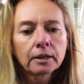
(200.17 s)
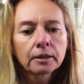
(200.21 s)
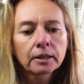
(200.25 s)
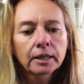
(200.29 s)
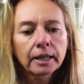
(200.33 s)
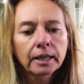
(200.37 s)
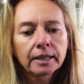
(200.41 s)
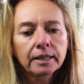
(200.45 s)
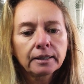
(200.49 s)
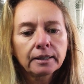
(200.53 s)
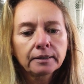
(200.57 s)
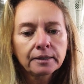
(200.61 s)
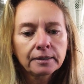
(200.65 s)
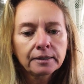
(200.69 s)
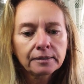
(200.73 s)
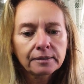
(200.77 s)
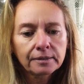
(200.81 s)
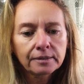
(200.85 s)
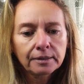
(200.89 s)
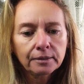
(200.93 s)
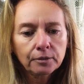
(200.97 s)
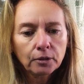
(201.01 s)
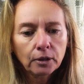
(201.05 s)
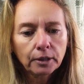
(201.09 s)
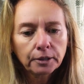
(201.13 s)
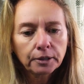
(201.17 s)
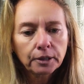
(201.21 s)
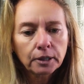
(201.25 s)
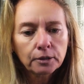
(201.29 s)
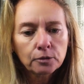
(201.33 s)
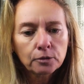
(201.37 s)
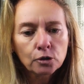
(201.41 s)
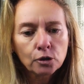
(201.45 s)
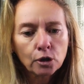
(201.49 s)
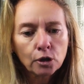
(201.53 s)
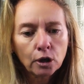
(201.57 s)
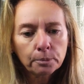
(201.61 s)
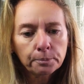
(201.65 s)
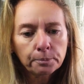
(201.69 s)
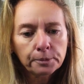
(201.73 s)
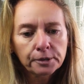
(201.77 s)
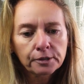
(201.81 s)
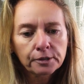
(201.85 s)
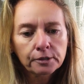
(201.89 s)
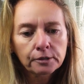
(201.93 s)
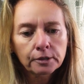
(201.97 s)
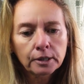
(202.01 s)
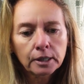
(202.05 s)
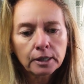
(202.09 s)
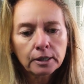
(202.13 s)
Okay, this is another drop
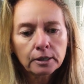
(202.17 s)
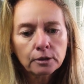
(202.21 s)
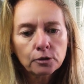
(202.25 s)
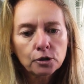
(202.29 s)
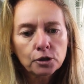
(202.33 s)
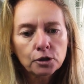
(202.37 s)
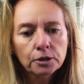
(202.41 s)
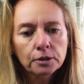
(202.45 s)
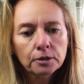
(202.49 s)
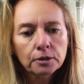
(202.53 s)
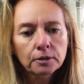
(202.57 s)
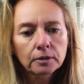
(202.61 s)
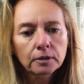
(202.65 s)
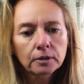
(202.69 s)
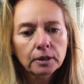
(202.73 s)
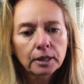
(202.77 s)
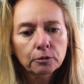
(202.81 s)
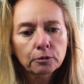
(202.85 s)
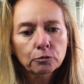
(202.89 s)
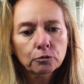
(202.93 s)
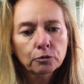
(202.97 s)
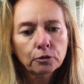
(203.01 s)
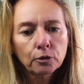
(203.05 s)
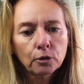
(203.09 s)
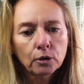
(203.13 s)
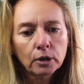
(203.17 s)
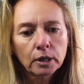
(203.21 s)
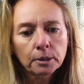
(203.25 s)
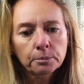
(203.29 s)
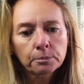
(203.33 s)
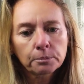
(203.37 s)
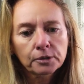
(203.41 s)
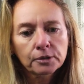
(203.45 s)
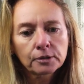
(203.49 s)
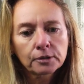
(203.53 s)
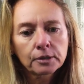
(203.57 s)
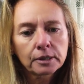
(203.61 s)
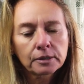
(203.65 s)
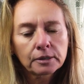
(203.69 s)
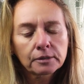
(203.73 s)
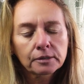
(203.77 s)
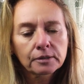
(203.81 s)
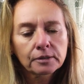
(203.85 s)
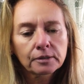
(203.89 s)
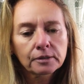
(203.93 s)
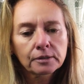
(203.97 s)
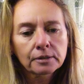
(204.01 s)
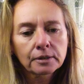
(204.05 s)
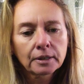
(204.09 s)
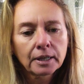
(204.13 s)
stitch that forms
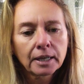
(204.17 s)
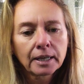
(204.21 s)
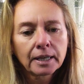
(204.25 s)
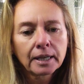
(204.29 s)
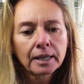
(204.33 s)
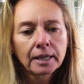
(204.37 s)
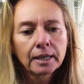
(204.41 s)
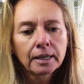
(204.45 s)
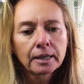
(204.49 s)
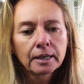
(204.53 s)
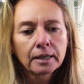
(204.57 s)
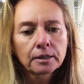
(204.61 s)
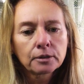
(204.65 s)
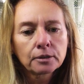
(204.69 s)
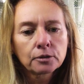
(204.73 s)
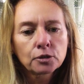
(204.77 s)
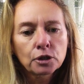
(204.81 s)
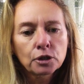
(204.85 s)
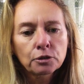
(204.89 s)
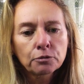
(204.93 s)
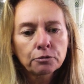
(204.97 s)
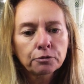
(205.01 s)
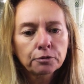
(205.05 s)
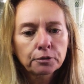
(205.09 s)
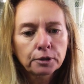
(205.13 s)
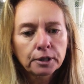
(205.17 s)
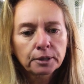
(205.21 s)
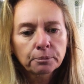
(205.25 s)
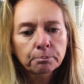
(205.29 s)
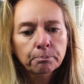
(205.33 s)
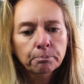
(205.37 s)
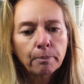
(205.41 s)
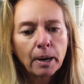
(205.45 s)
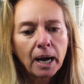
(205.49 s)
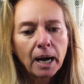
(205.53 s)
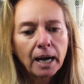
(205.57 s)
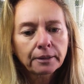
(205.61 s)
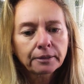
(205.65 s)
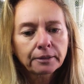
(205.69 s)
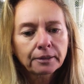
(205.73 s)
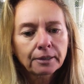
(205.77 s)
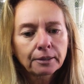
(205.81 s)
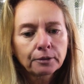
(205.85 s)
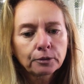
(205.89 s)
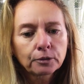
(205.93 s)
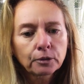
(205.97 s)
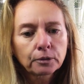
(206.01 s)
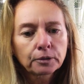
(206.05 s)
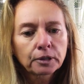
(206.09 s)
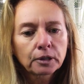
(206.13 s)
this different
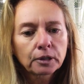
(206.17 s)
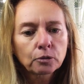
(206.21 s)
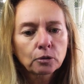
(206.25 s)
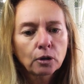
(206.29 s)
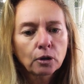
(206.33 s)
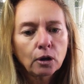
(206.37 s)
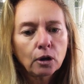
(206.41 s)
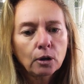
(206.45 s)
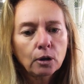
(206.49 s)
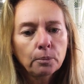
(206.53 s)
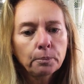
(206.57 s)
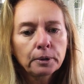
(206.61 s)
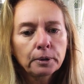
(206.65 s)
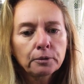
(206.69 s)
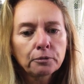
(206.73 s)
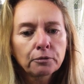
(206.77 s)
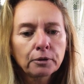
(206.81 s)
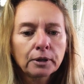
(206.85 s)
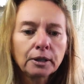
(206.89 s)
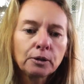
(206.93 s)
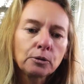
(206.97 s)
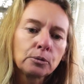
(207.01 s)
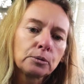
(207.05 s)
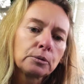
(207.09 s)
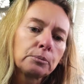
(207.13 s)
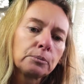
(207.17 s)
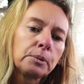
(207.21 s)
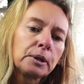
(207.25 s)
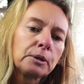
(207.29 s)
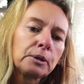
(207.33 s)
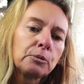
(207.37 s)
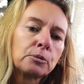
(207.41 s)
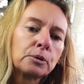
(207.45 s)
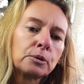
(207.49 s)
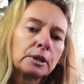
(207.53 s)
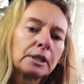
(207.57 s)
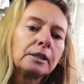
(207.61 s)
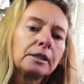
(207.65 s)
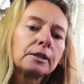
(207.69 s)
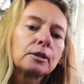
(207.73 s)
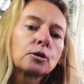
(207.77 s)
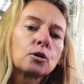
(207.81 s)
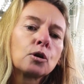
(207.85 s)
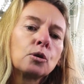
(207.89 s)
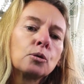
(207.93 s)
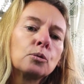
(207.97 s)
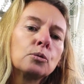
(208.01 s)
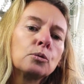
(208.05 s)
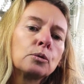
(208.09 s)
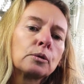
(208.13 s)
pattern on the top. I think would be really
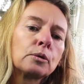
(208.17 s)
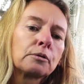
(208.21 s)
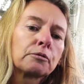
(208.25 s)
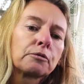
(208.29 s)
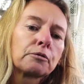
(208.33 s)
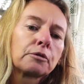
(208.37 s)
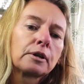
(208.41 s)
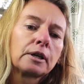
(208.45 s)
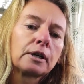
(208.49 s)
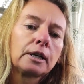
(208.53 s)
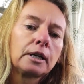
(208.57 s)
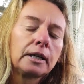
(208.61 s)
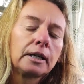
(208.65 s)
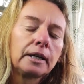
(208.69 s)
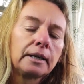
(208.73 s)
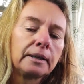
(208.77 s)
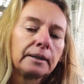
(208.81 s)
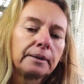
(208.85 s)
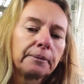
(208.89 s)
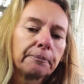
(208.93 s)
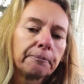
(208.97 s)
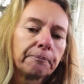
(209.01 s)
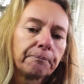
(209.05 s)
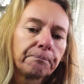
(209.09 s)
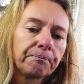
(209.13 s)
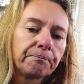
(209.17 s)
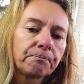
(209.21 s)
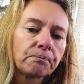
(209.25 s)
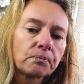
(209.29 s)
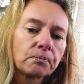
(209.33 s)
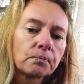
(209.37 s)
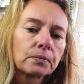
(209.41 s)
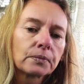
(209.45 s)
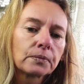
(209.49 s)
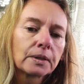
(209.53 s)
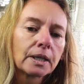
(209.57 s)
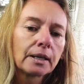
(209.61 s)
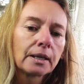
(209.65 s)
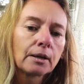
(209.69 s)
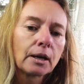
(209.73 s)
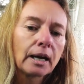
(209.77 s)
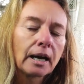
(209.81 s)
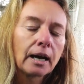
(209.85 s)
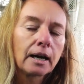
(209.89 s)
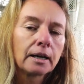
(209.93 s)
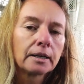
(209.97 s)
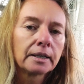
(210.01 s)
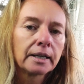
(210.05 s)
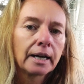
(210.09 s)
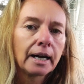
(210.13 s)
cool with a
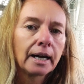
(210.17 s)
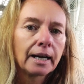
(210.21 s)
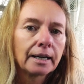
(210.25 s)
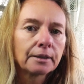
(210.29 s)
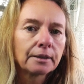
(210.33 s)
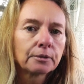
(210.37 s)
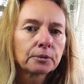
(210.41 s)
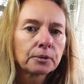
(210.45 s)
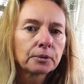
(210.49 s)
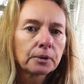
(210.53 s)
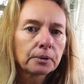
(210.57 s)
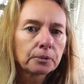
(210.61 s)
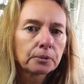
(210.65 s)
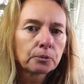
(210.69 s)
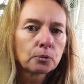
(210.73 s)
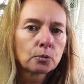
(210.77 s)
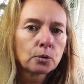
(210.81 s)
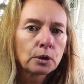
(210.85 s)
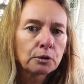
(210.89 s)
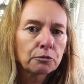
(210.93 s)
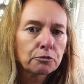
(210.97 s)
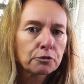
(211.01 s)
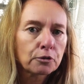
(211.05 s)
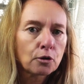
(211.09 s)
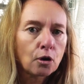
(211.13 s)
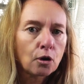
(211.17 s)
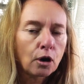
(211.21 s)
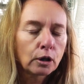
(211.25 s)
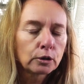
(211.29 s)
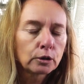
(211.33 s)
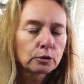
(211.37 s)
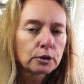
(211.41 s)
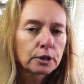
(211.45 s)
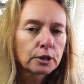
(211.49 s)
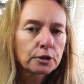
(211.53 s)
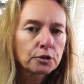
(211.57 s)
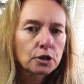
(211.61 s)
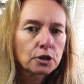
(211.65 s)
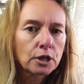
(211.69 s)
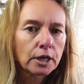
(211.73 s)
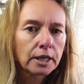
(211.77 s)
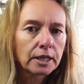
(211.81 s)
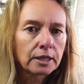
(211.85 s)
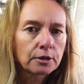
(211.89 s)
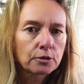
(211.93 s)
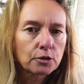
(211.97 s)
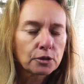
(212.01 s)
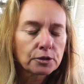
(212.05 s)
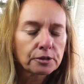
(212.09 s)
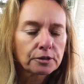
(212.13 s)
yarn with color
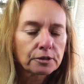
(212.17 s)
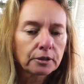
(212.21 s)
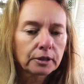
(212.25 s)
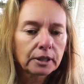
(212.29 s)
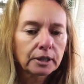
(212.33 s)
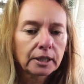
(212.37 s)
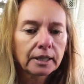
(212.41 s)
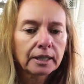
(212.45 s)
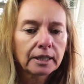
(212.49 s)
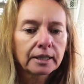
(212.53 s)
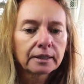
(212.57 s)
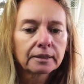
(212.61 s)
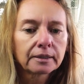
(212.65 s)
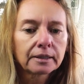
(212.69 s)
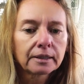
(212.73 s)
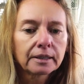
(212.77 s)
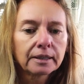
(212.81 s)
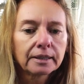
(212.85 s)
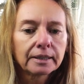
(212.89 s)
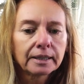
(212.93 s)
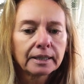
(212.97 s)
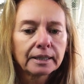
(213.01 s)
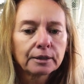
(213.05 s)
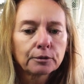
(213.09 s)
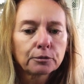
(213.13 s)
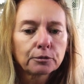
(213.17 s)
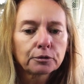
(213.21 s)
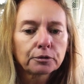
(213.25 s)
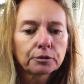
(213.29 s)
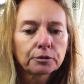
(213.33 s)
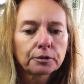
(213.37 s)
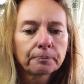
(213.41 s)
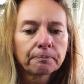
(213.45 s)
changes, okay, underneath.